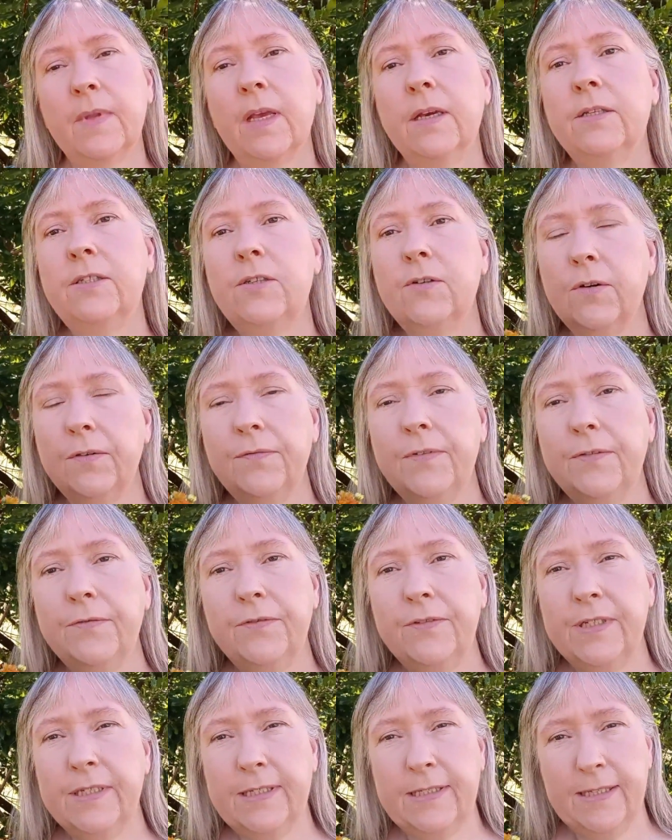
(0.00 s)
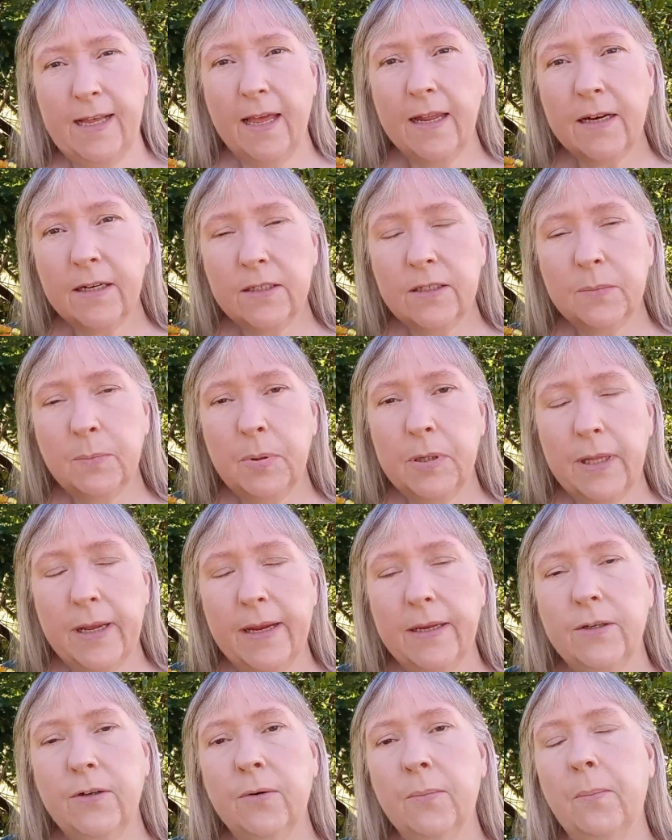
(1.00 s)
So if you've decided to
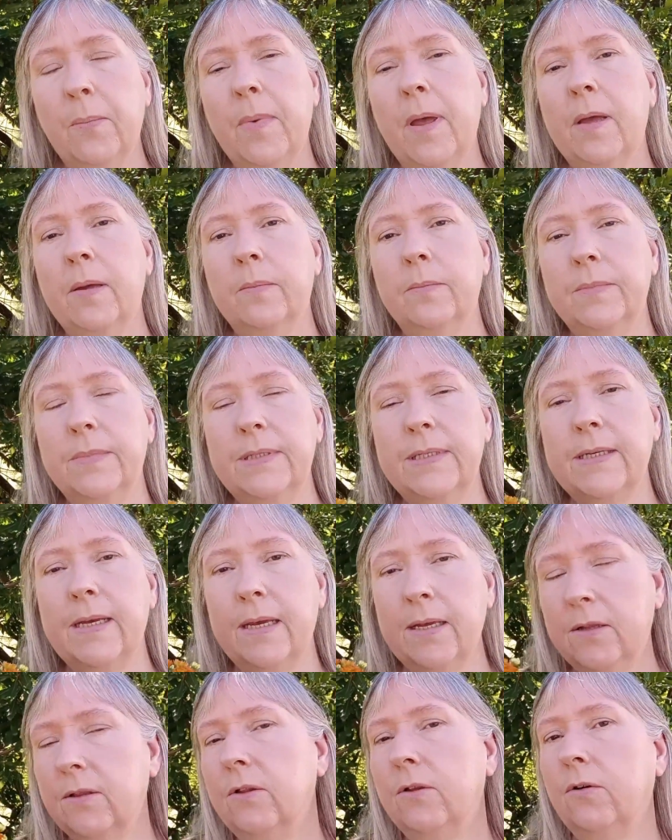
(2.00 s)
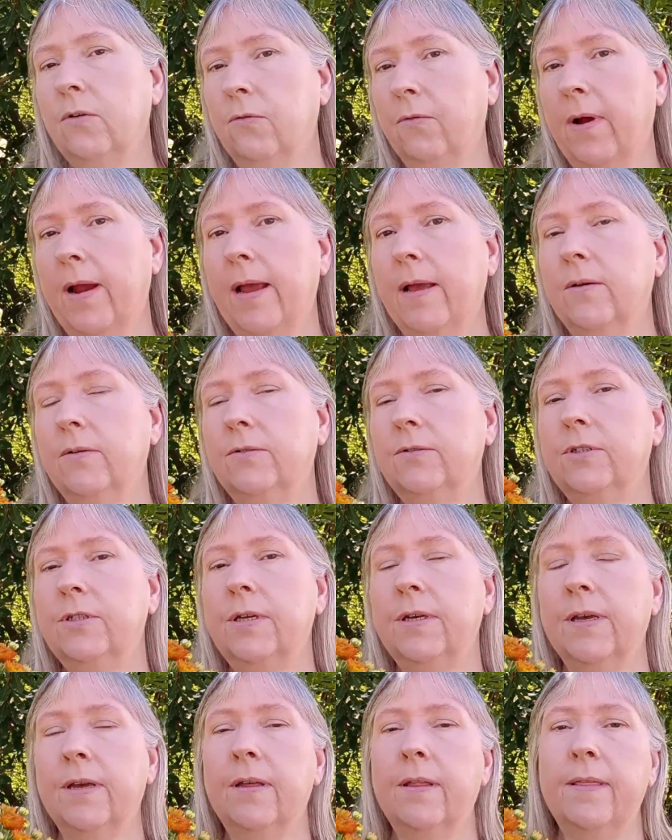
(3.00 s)
plant your mums in the
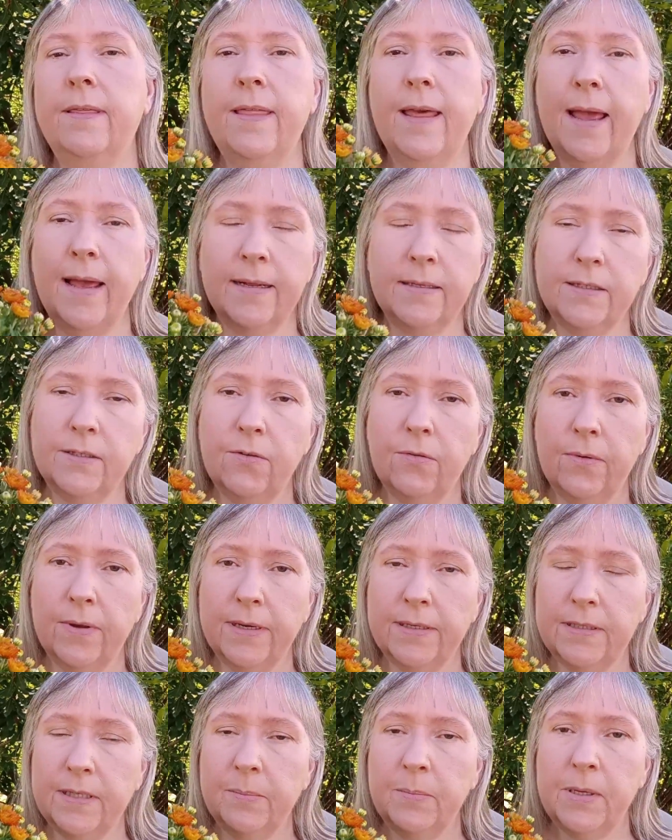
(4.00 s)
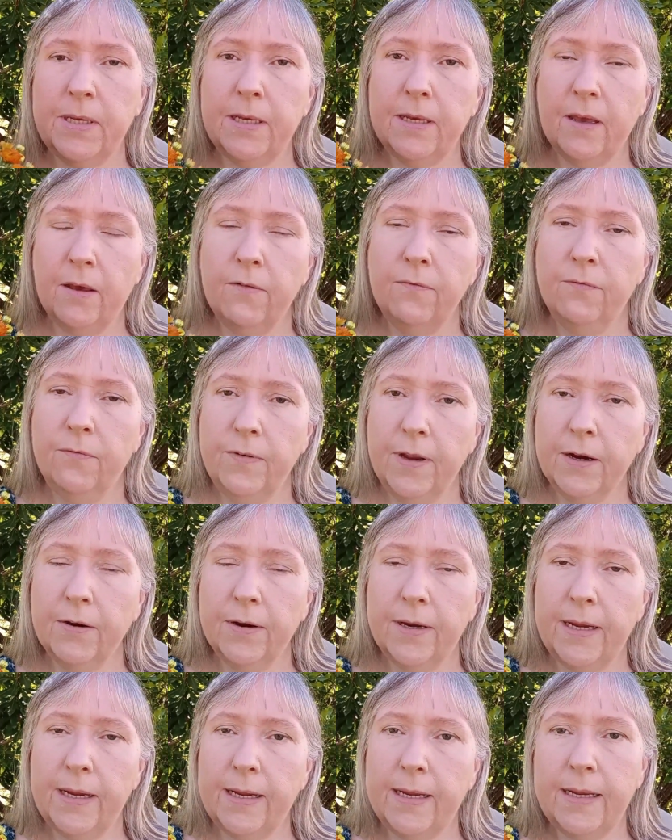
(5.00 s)
ground, that's going to be a
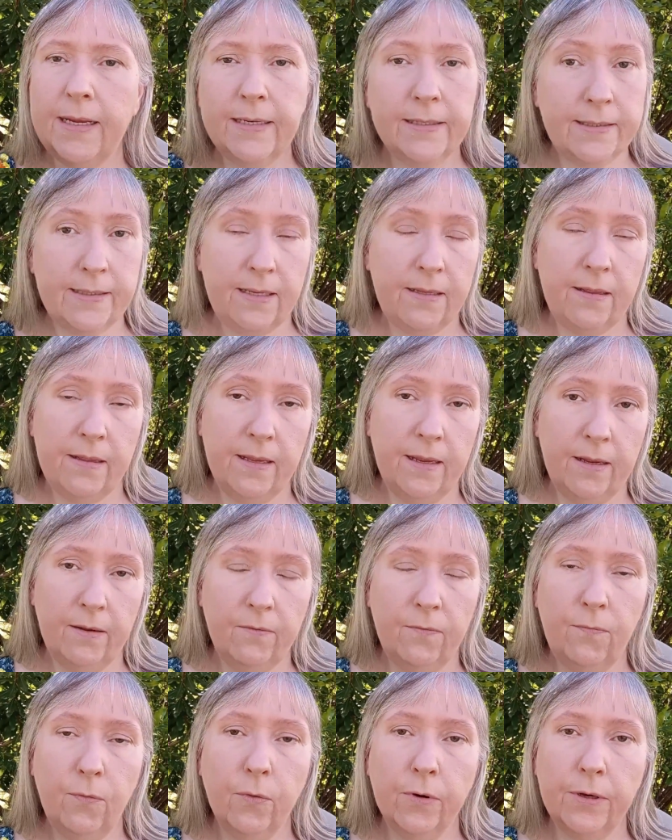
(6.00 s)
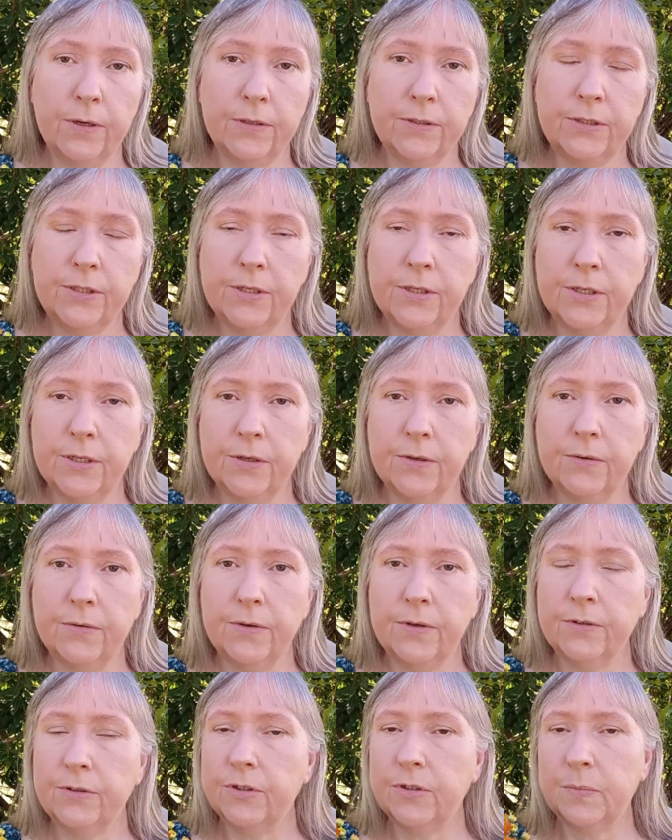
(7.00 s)
very easy thing for you to do.
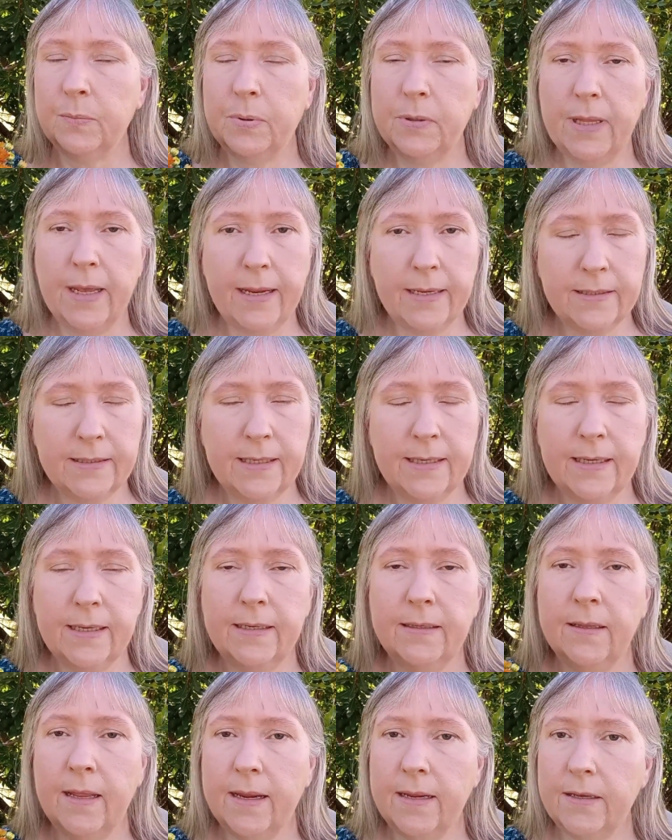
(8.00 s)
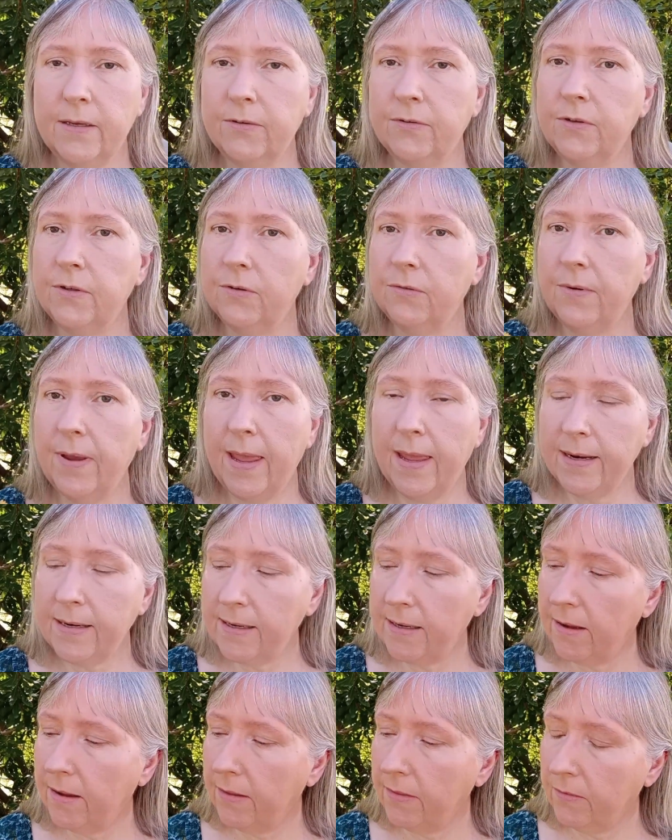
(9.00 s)
You just plant it like you do
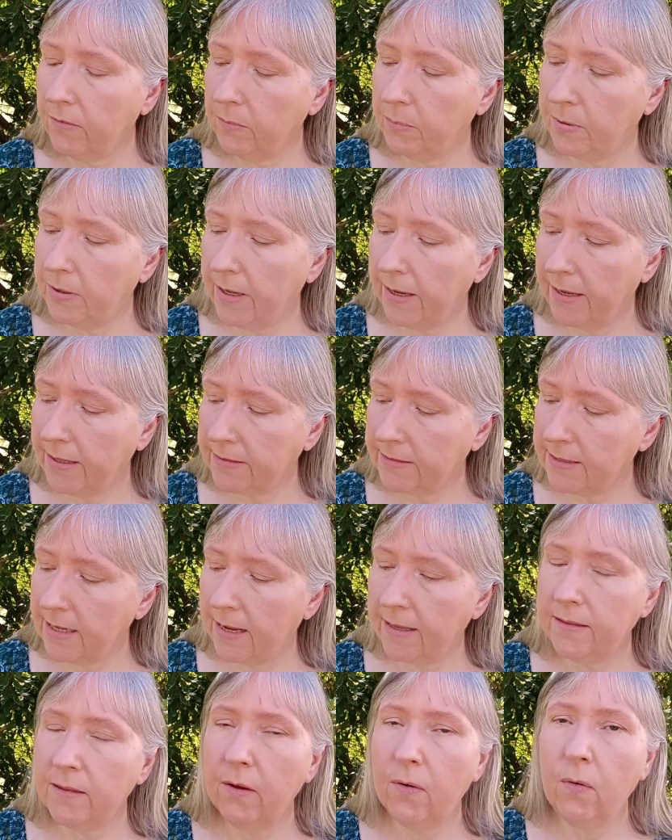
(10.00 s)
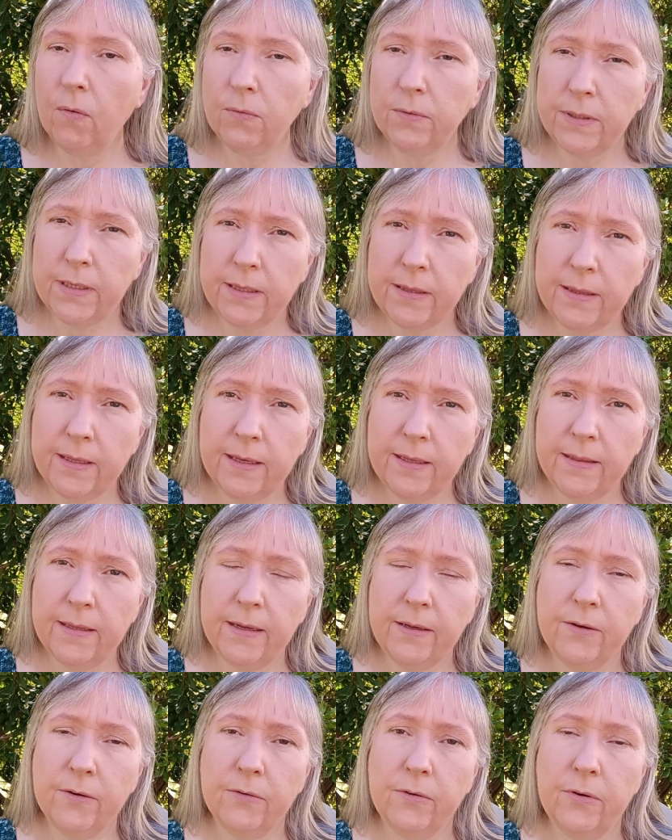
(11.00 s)
any other plant, and the only thing
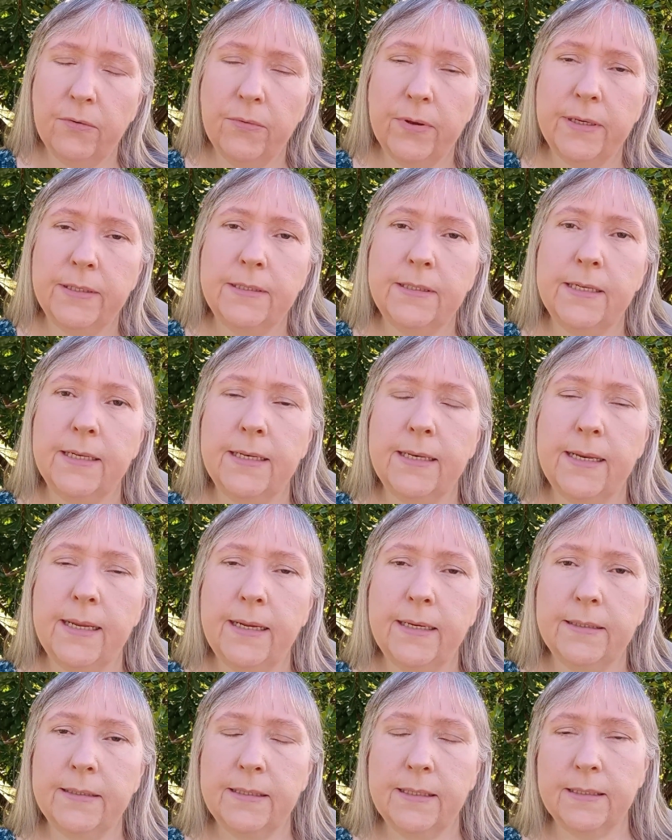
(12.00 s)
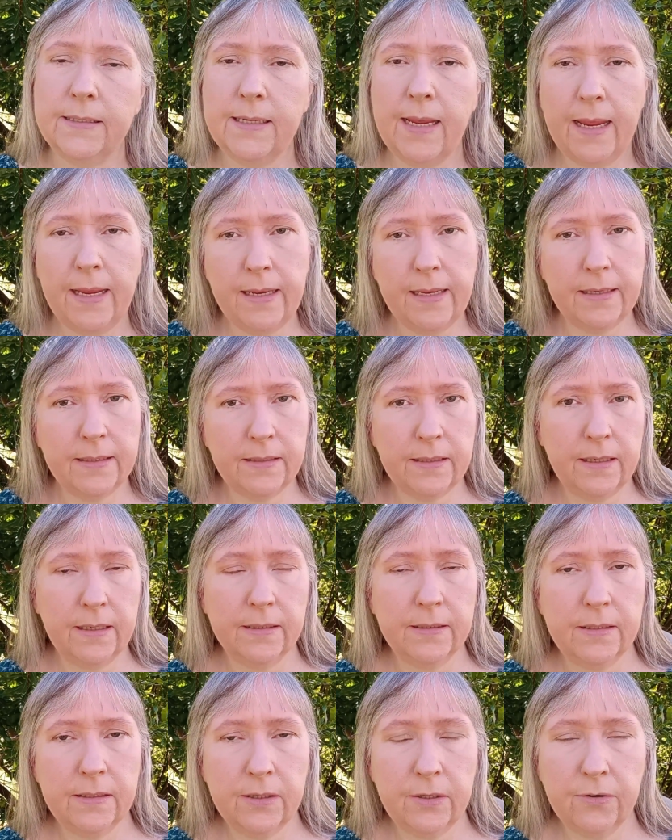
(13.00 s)
that you're going to need to take into
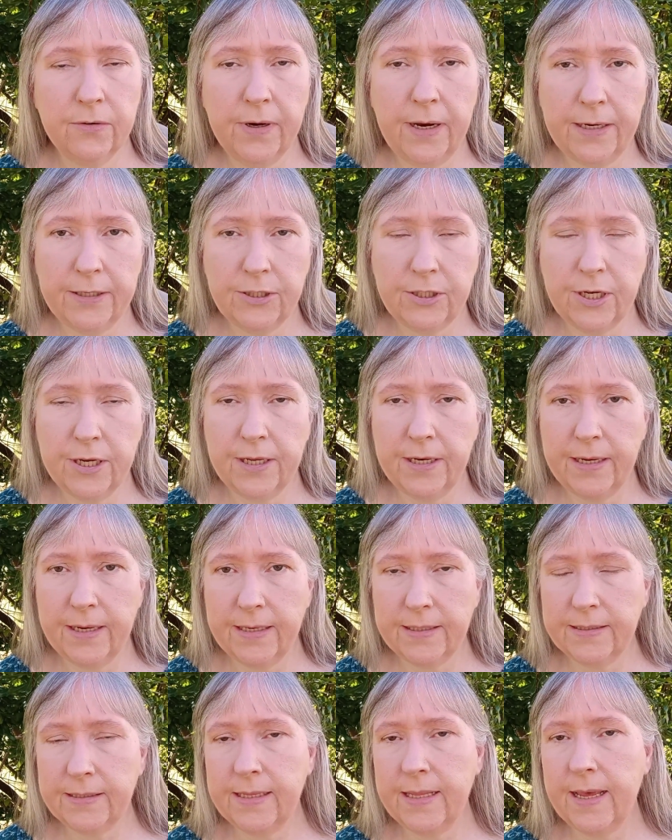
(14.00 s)
consideration is